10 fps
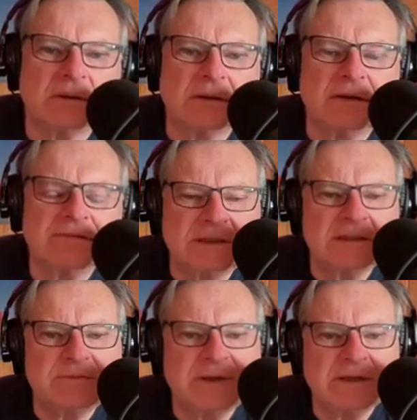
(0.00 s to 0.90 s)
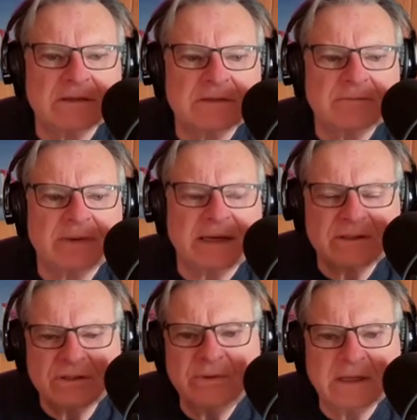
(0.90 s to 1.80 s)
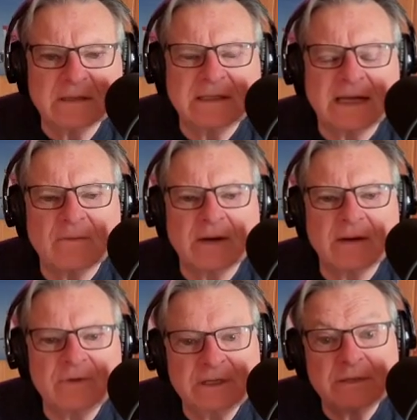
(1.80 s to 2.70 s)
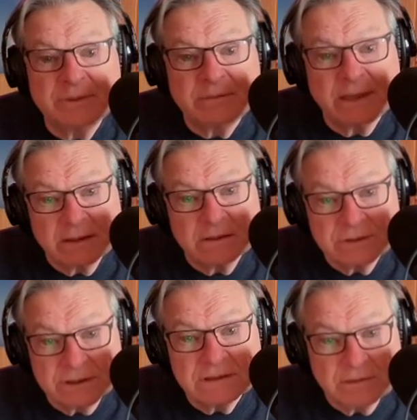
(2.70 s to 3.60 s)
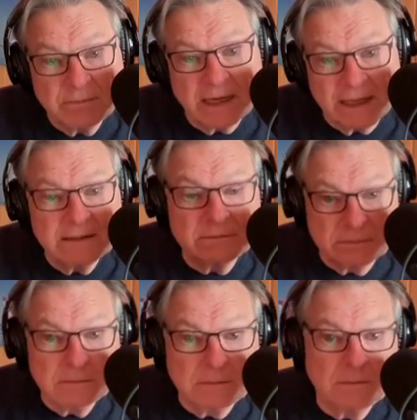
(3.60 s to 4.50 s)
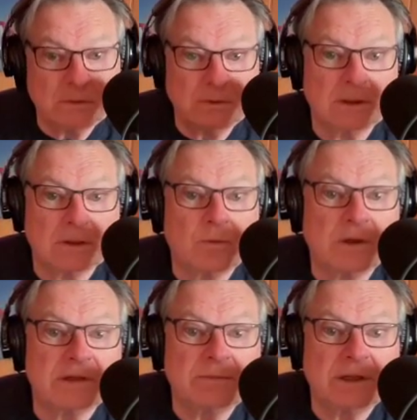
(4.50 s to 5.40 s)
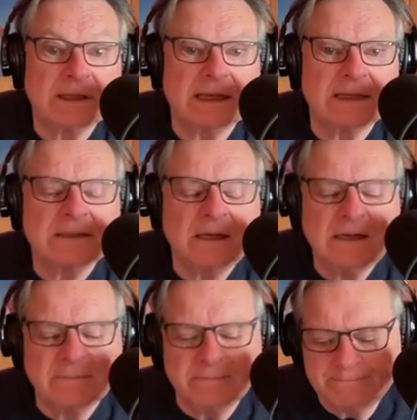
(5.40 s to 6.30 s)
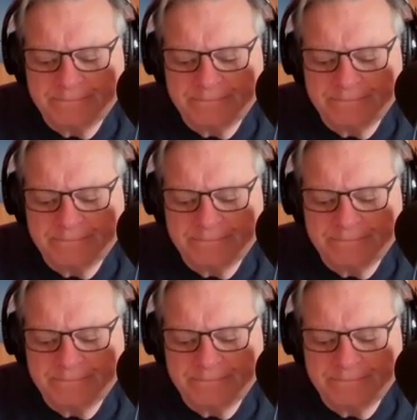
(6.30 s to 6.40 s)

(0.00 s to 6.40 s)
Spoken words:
of these beers by doing it that way. Wouldn't it be better just to buy, 1 mug at a time?